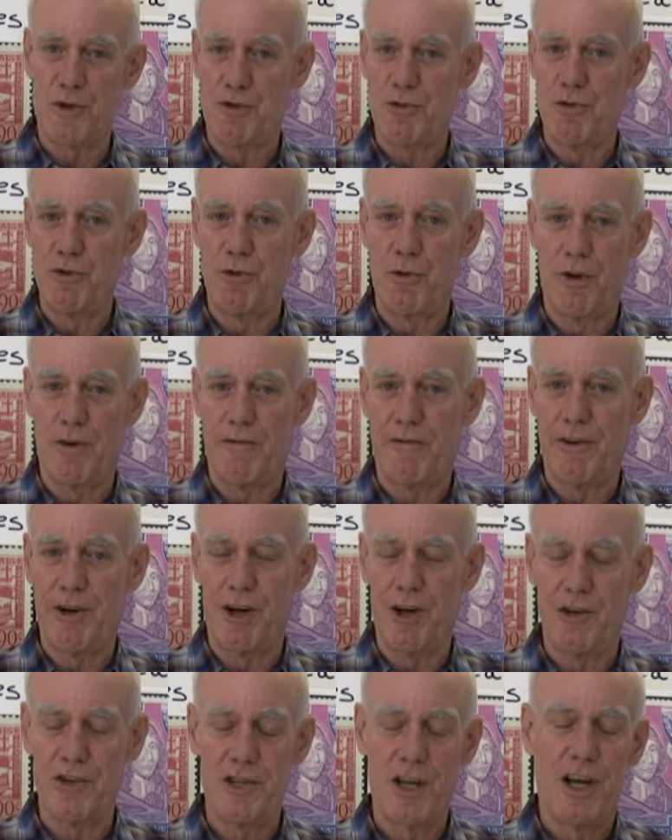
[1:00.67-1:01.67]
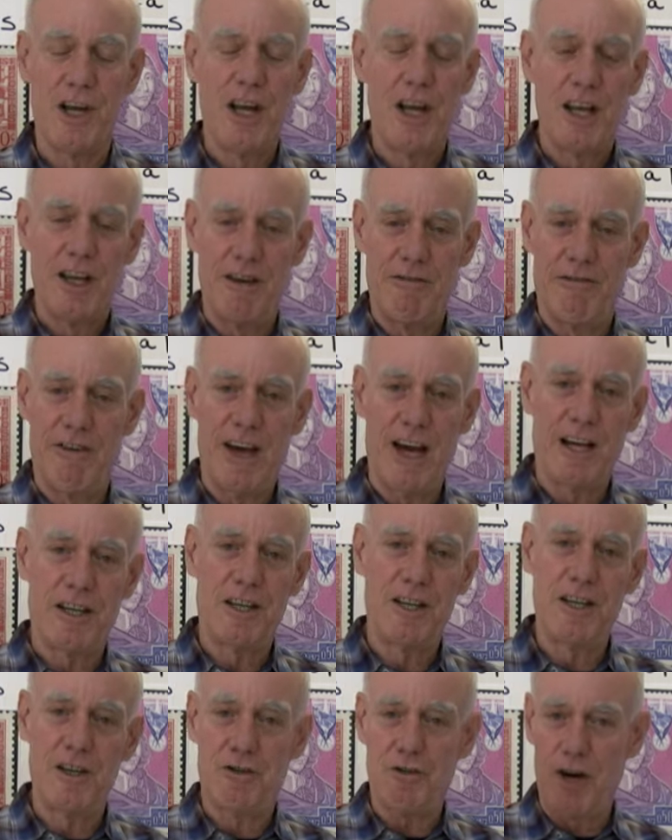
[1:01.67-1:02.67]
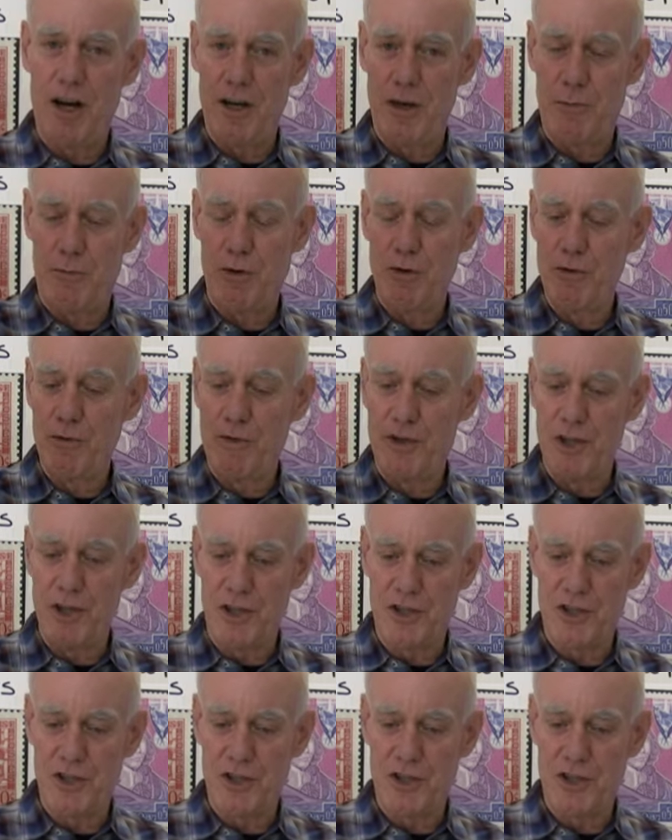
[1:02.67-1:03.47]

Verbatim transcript: true or false. In fact, he tried to prove the